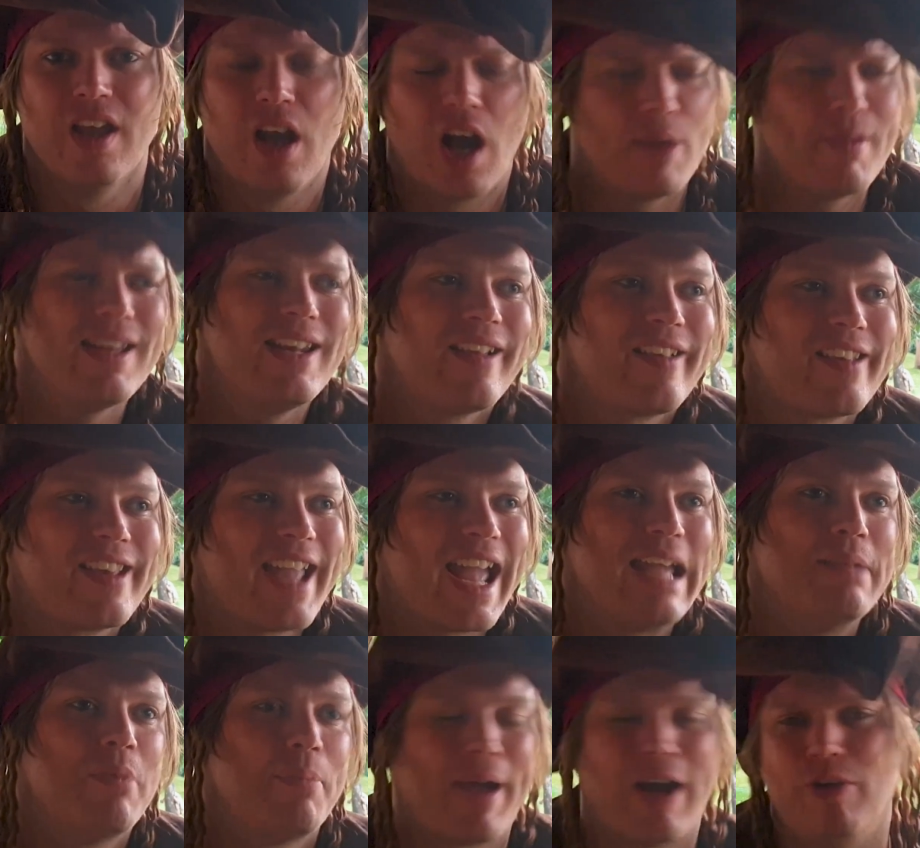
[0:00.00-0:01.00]
I mean, it's a
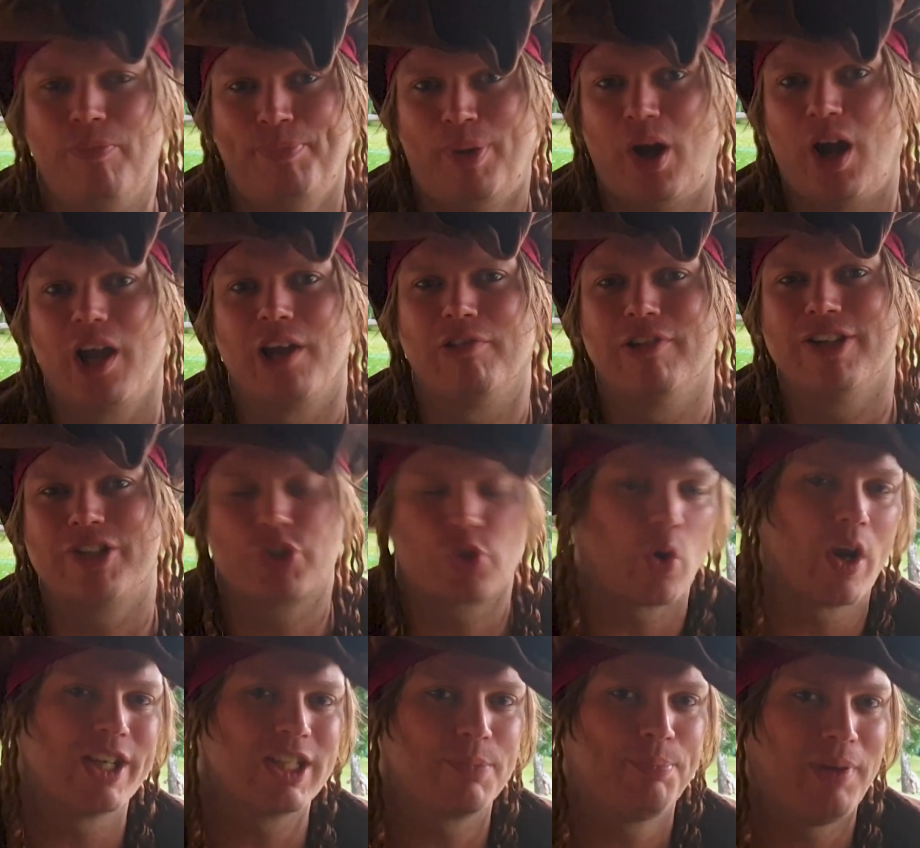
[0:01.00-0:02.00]
game about pirates
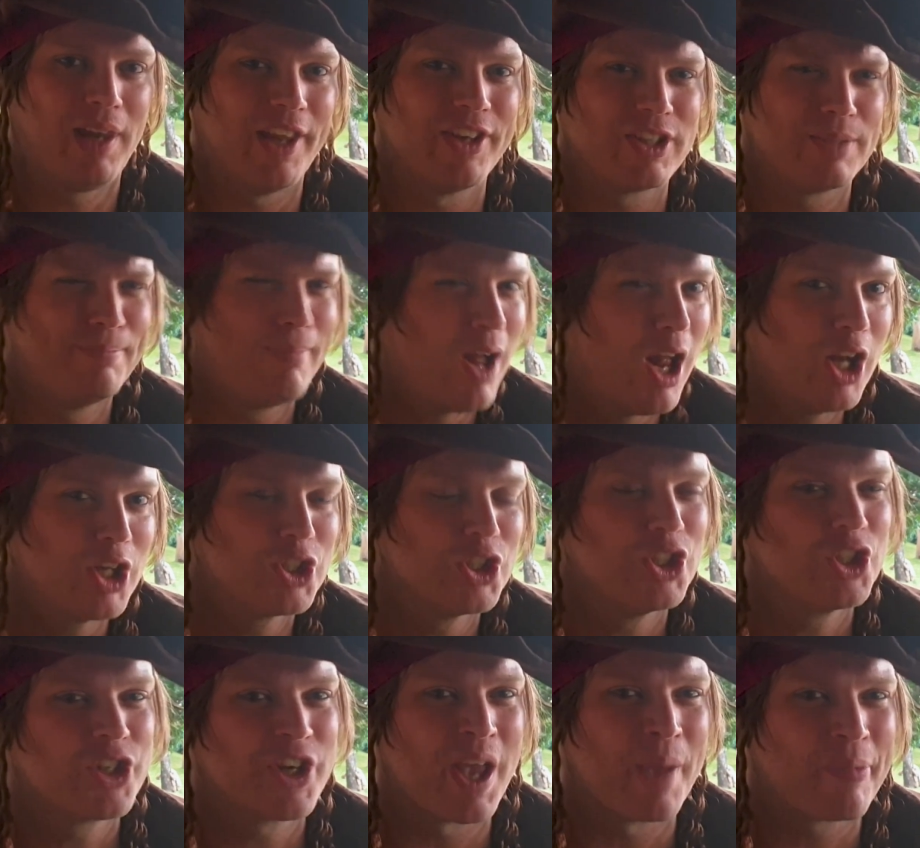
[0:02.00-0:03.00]
trying to plunder
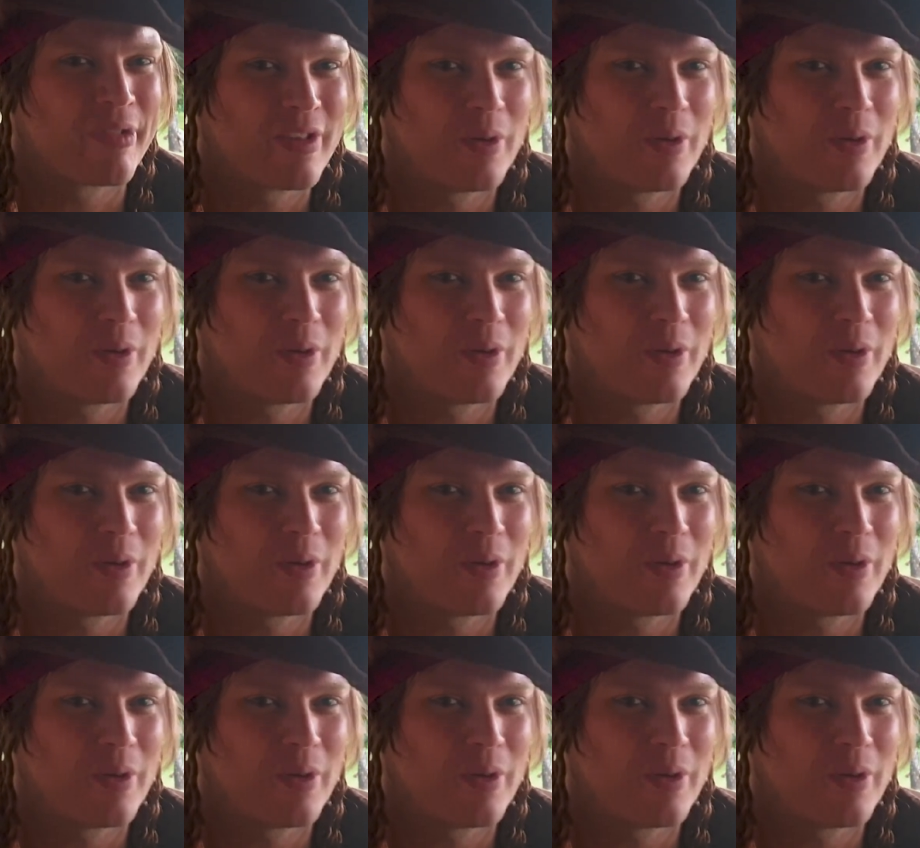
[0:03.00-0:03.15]
merchant ships,